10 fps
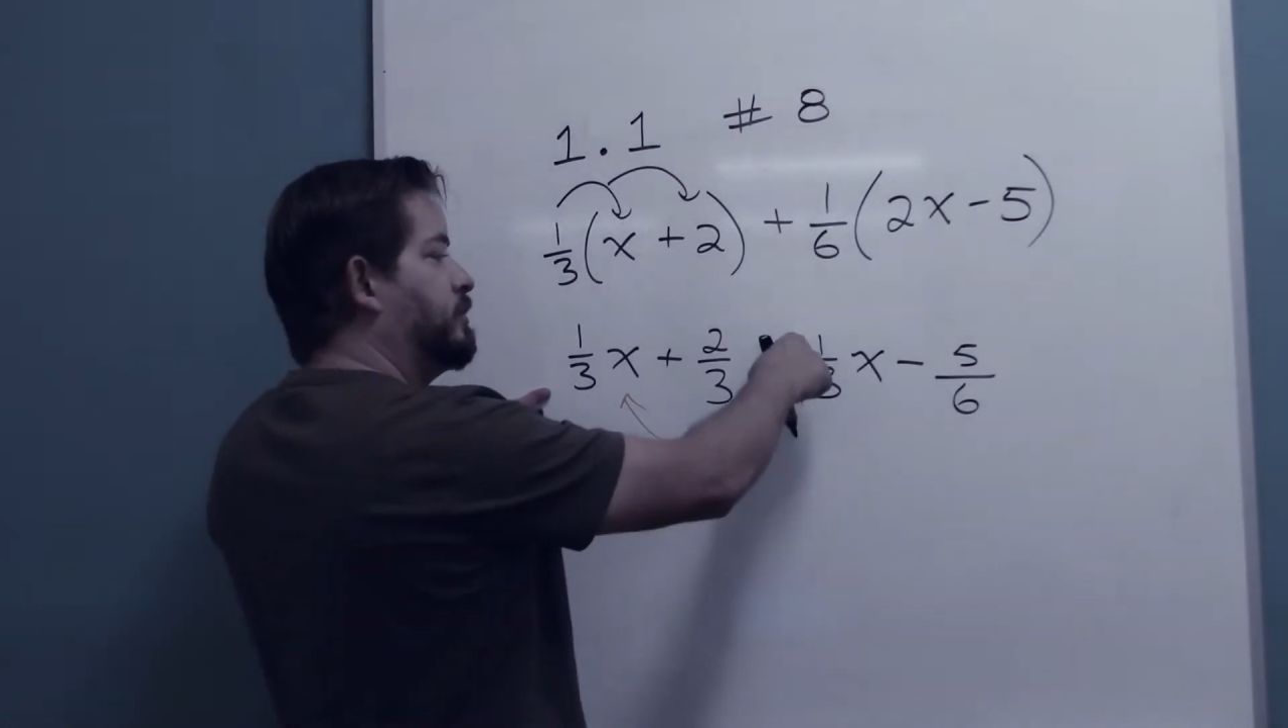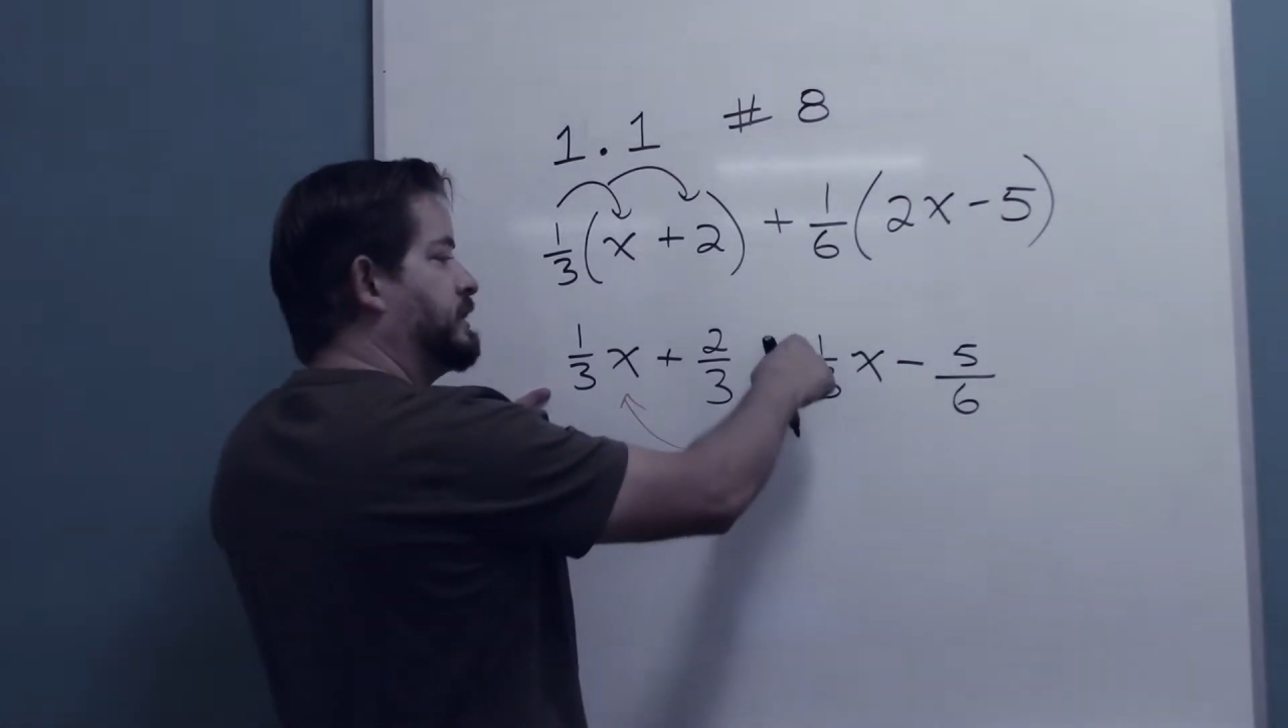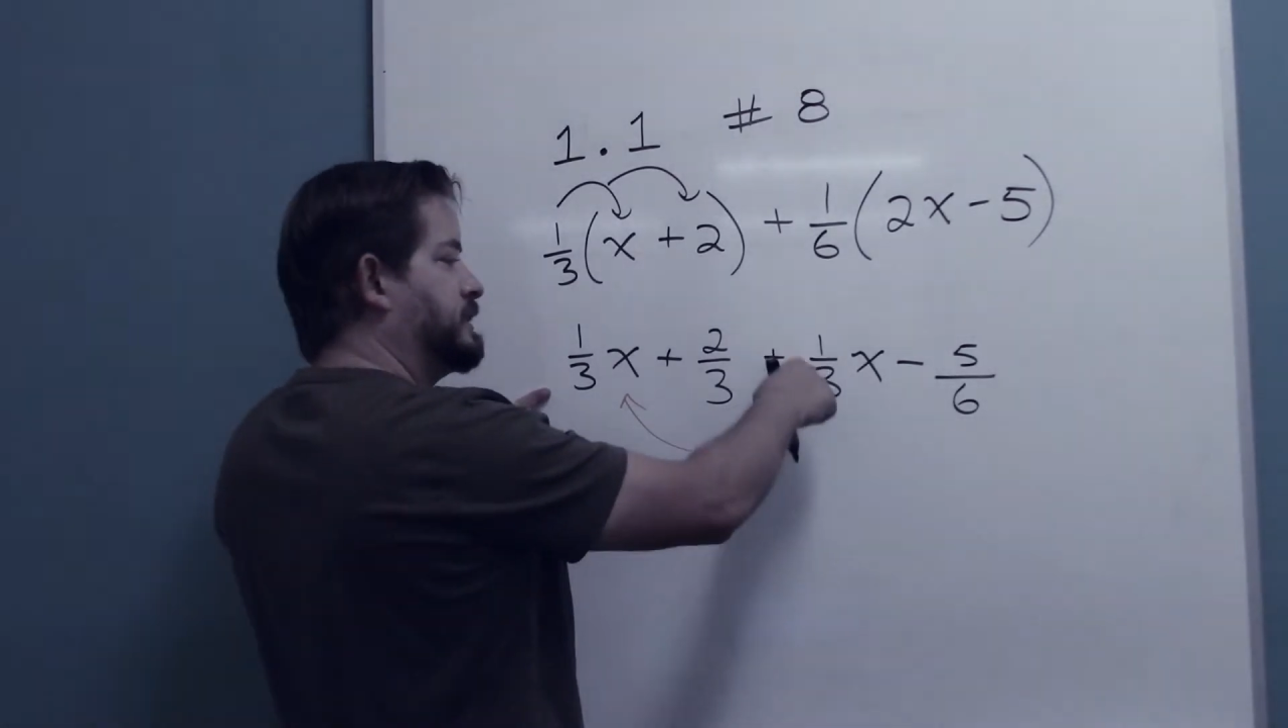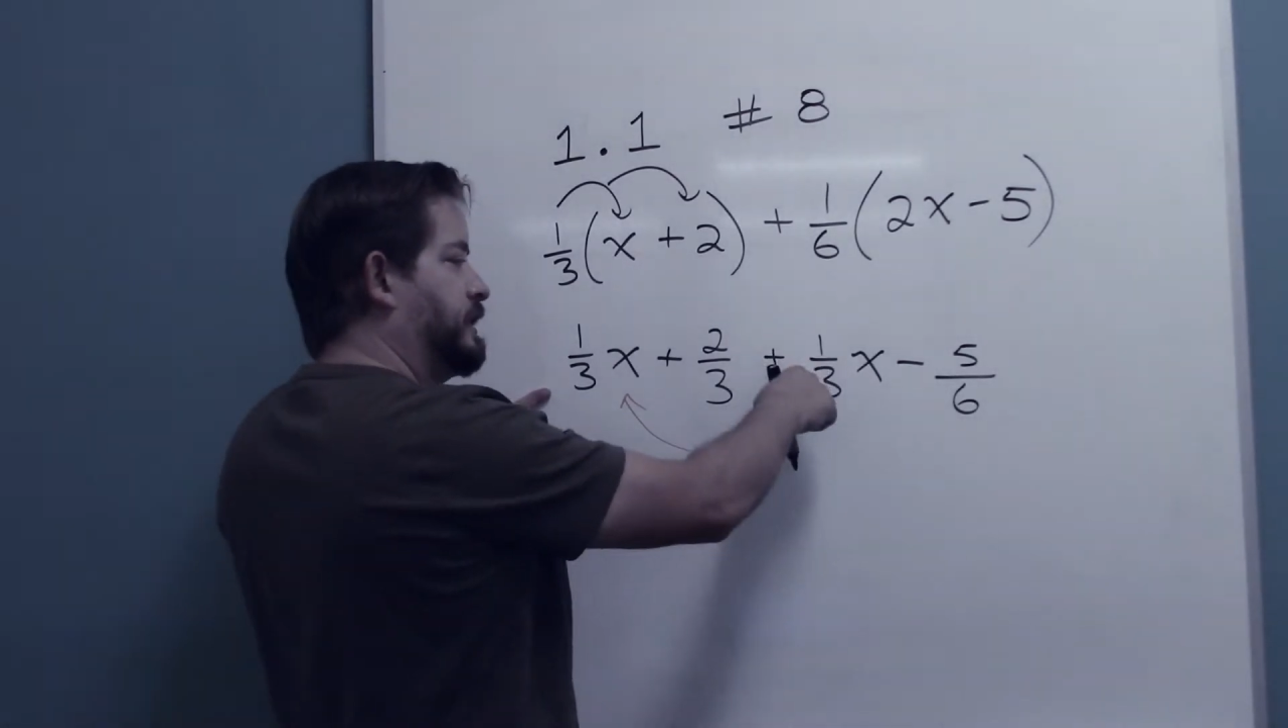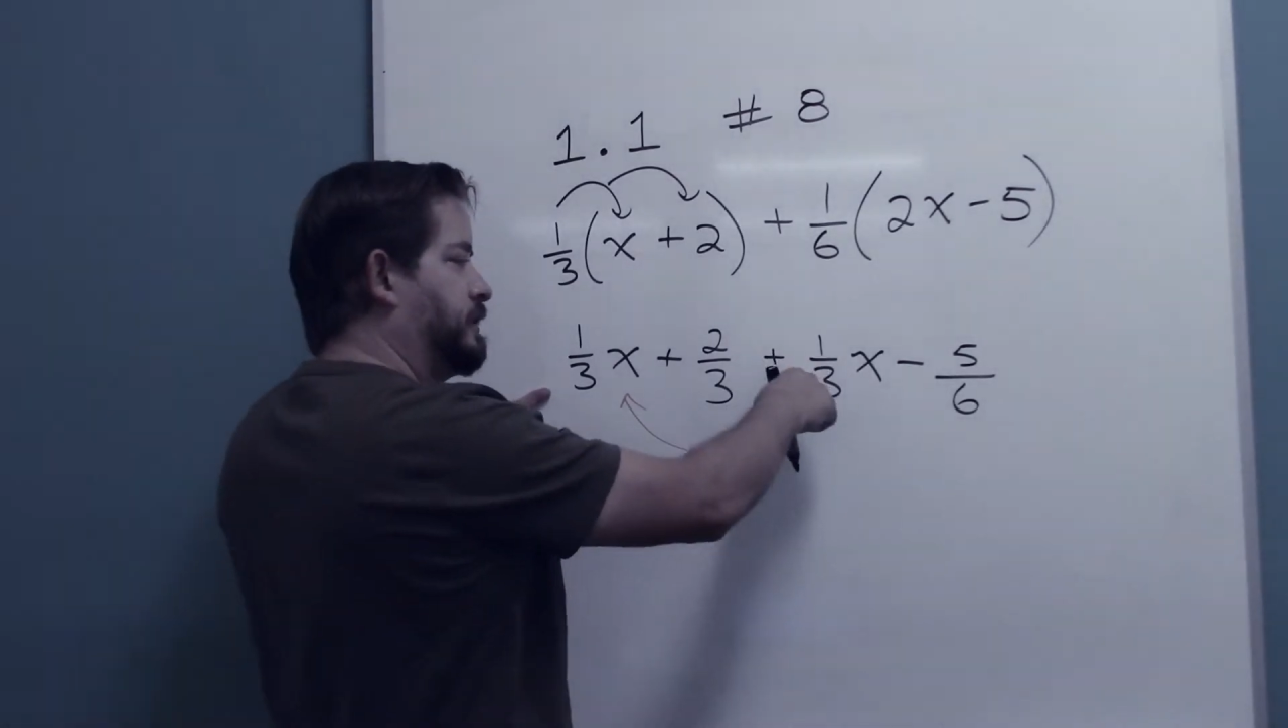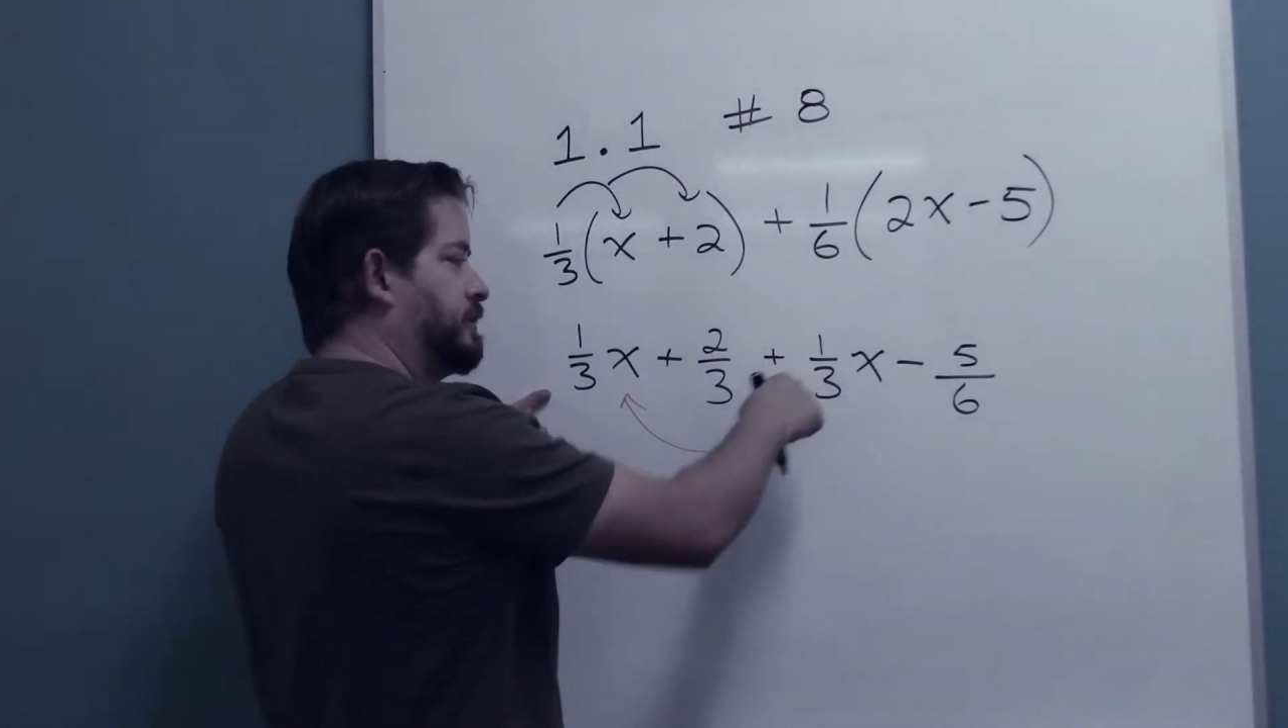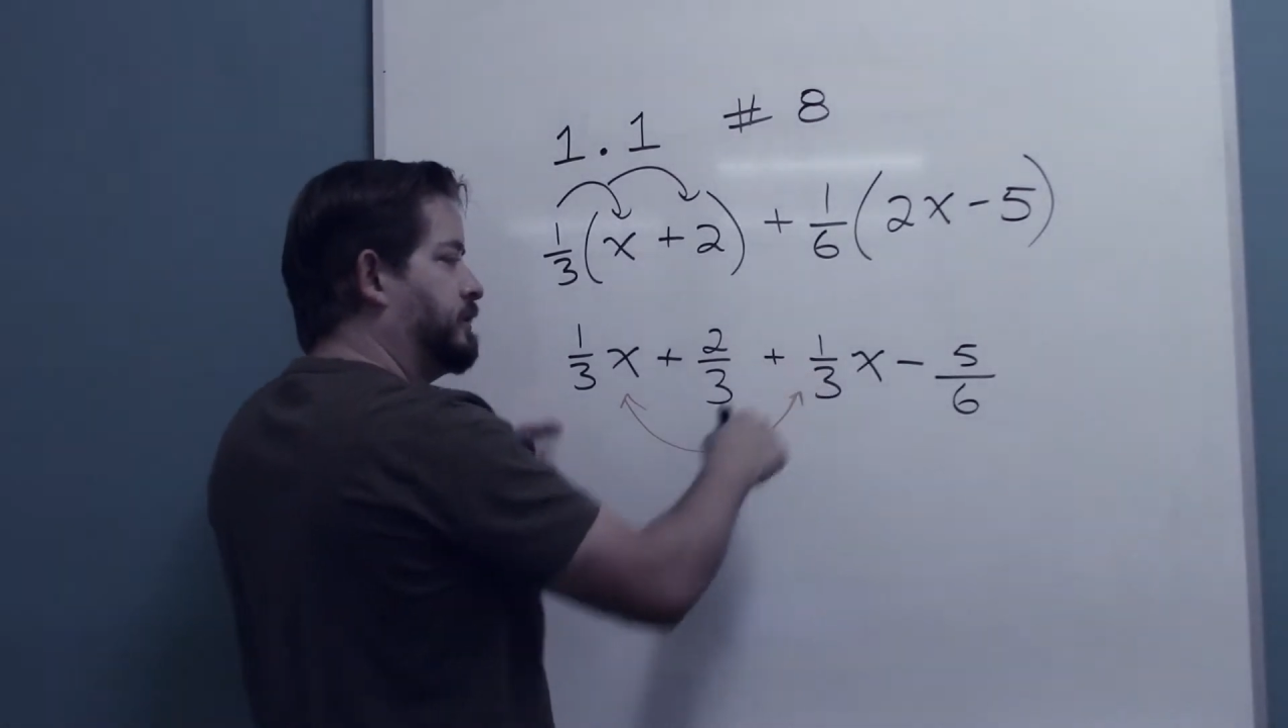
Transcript: plus another